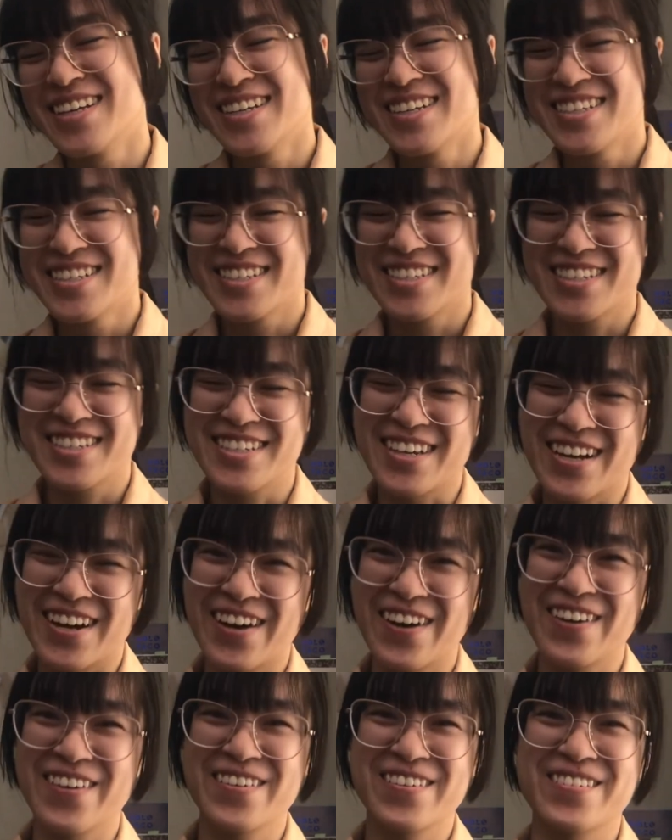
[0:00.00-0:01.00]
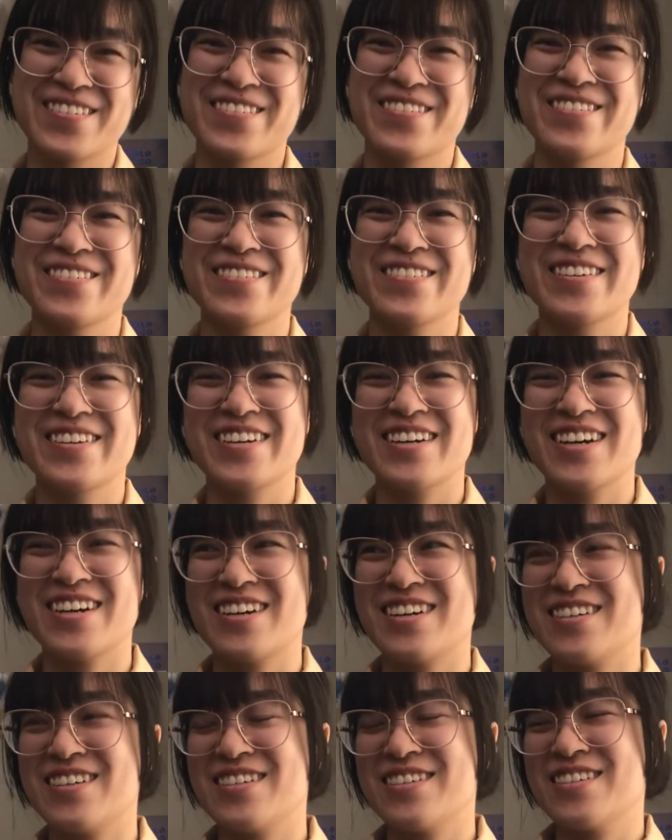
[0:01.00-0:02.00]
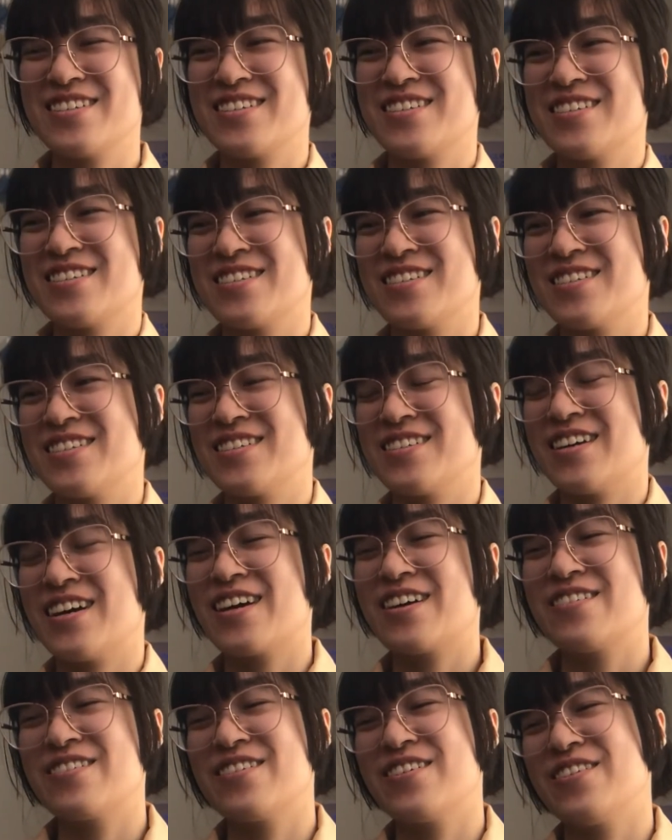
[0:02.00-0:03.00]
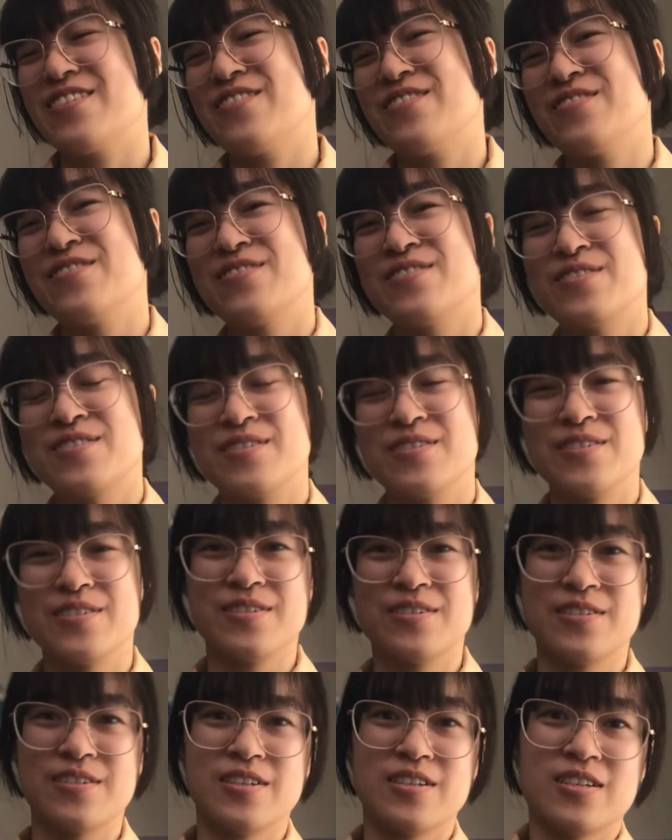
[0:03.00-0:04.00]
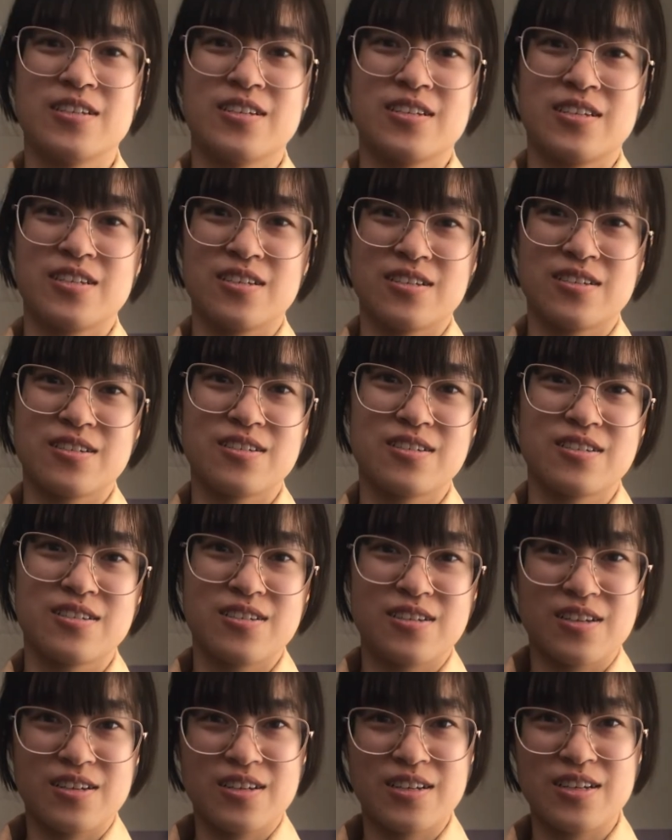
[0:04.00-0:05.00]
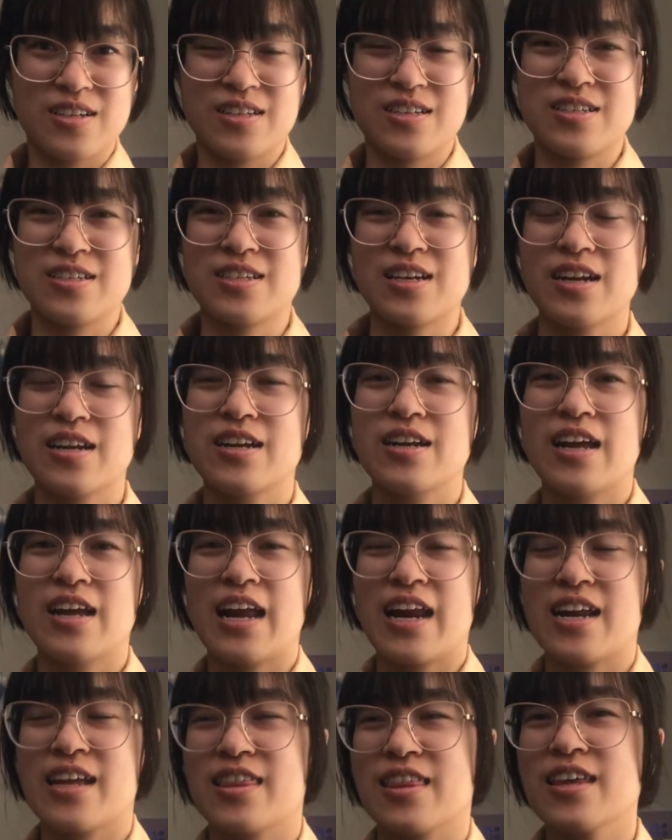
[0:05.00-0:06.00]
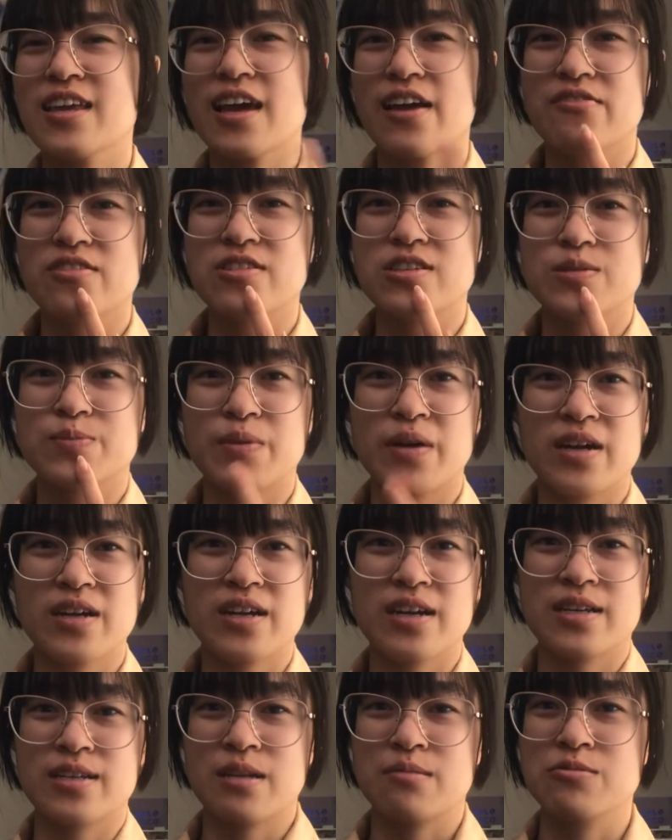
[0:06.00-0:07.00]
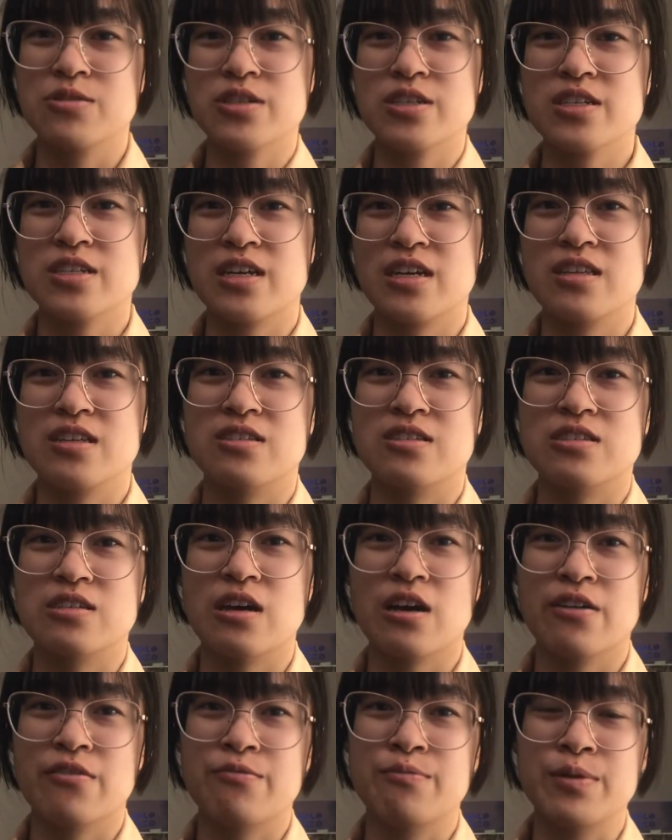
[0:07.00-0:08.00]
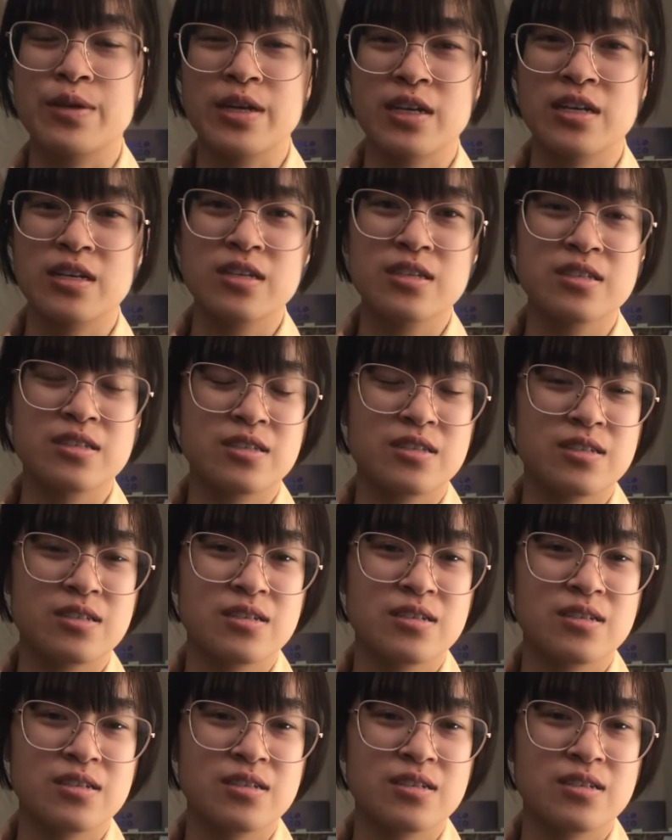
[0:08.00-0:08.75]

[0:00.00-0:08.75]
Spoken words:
So yeah, I don't know, still undecided. And I think after this podcast I'm just gonna take this off because